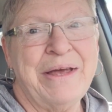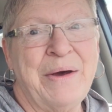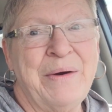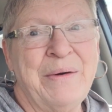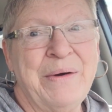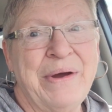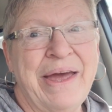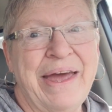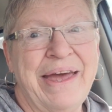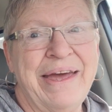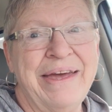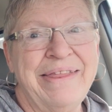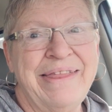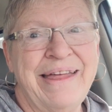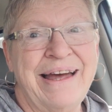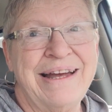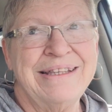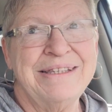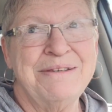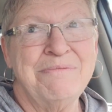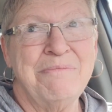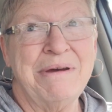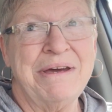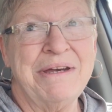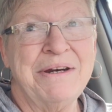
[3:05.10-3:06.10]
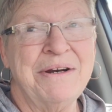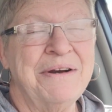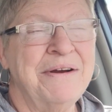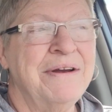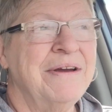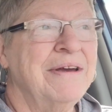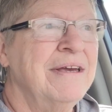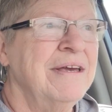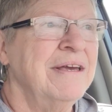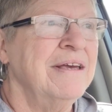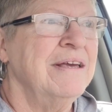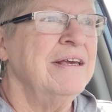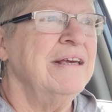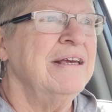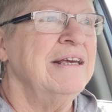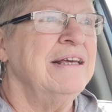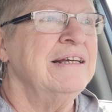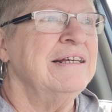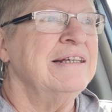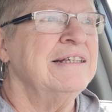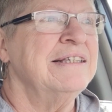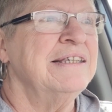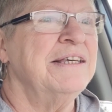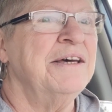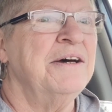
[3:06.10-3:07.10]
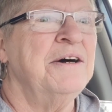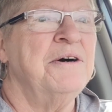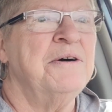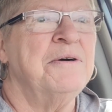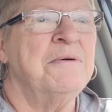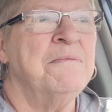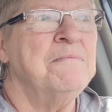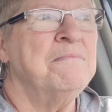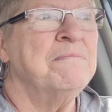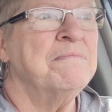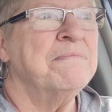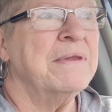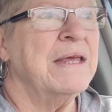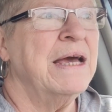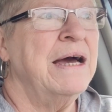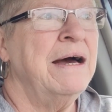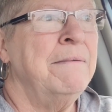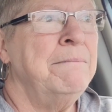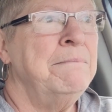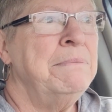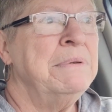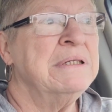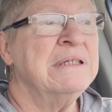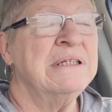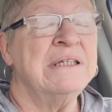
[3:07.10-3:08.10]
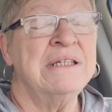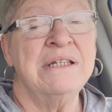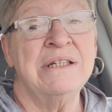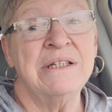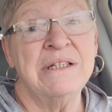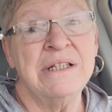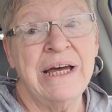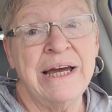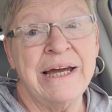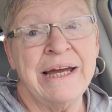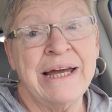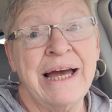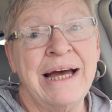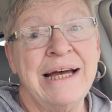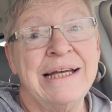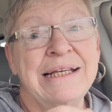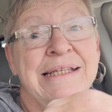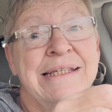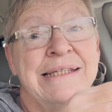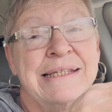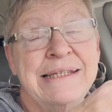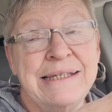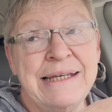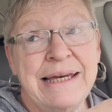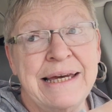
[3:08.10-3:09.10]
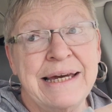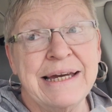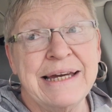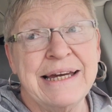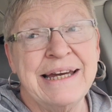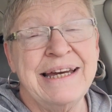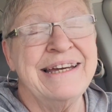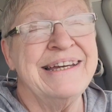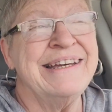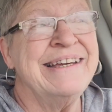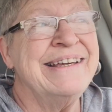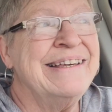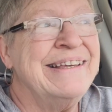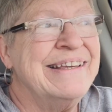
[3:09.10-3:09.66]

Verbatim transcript: Okay, that's better. So, up until I got sick